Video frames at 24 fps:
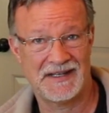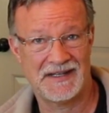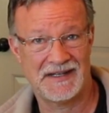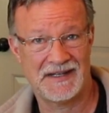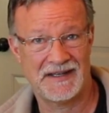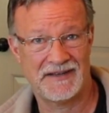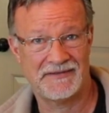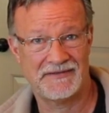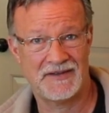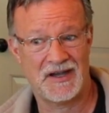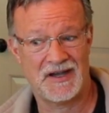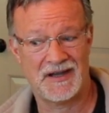then
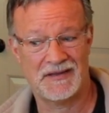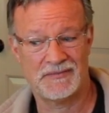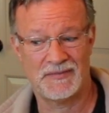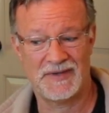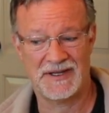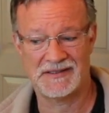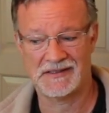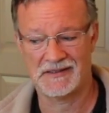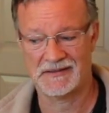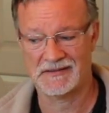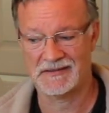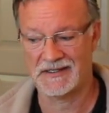I've got
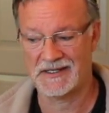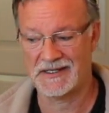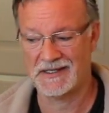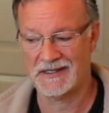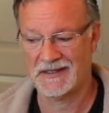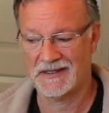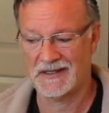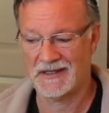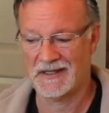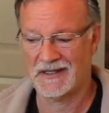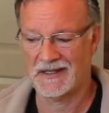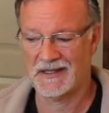basically
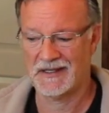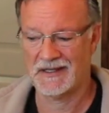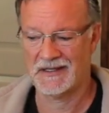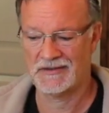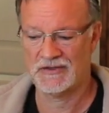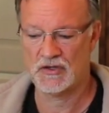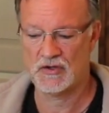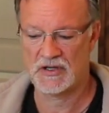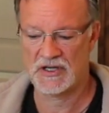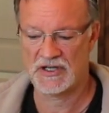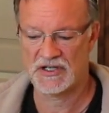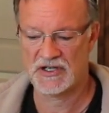a
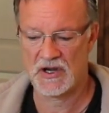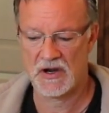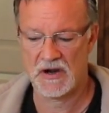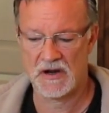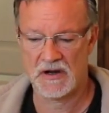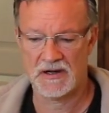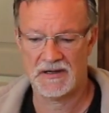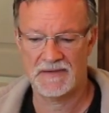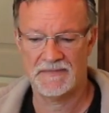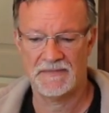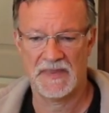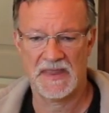new
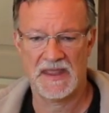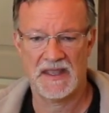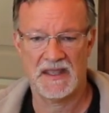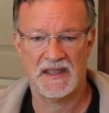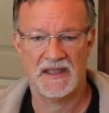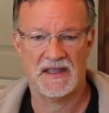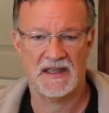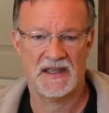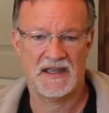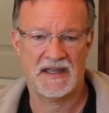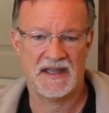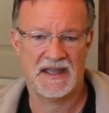guitar.
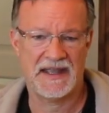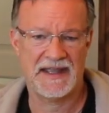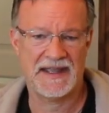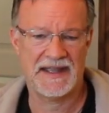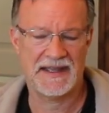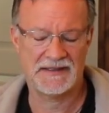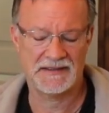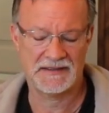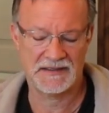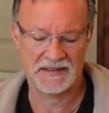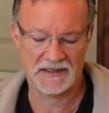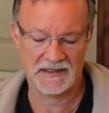
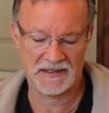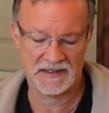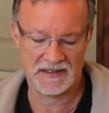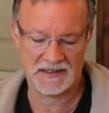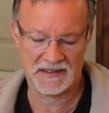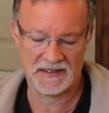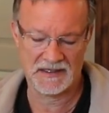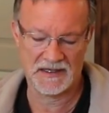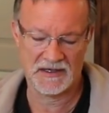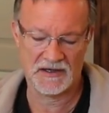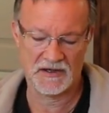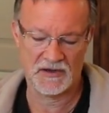And
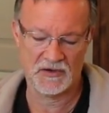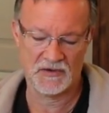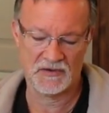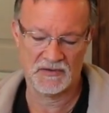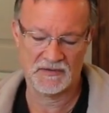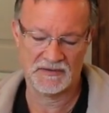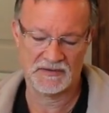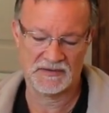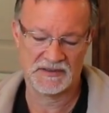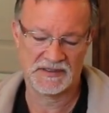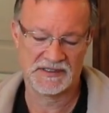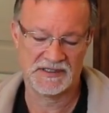you
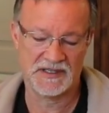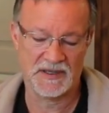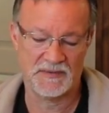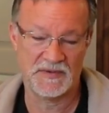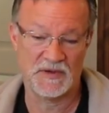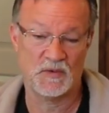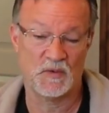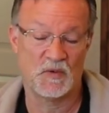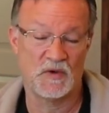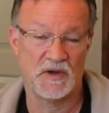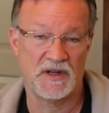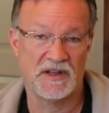know,
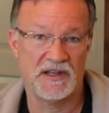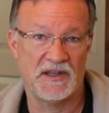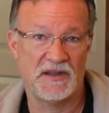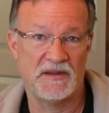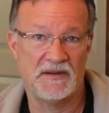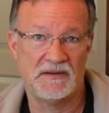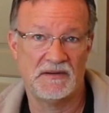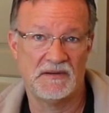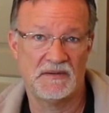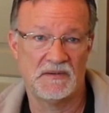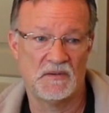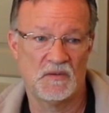something
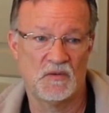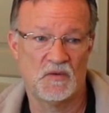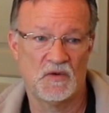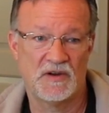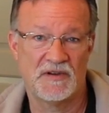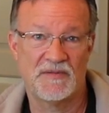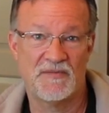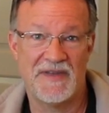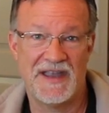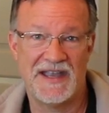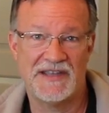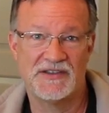really
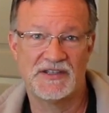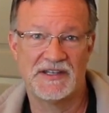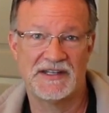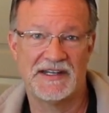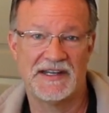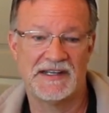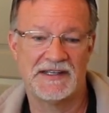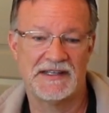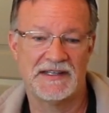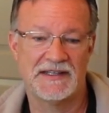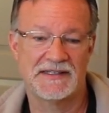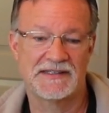worth
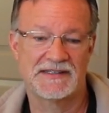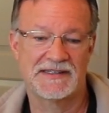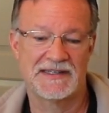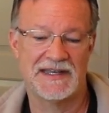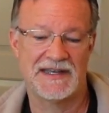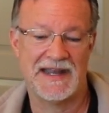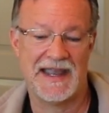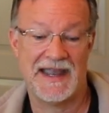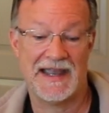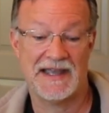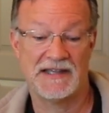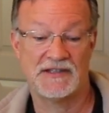mentioning is
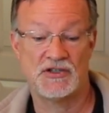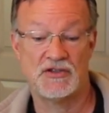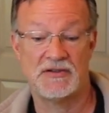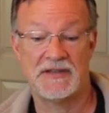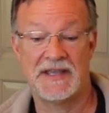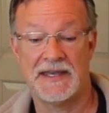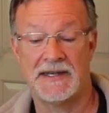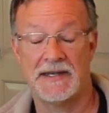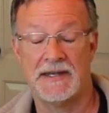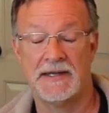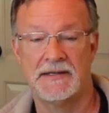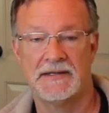that as you
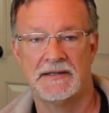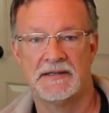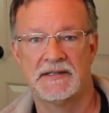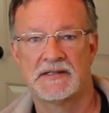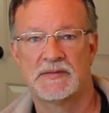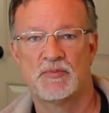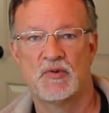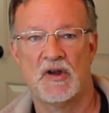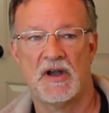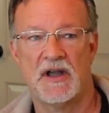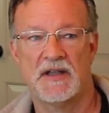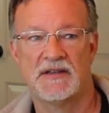get into this
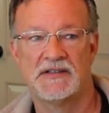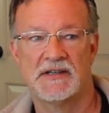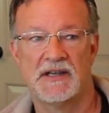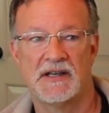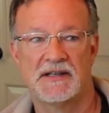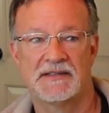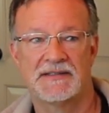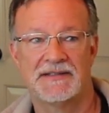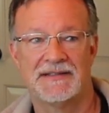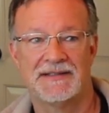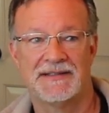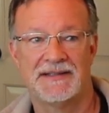
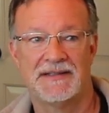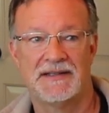project,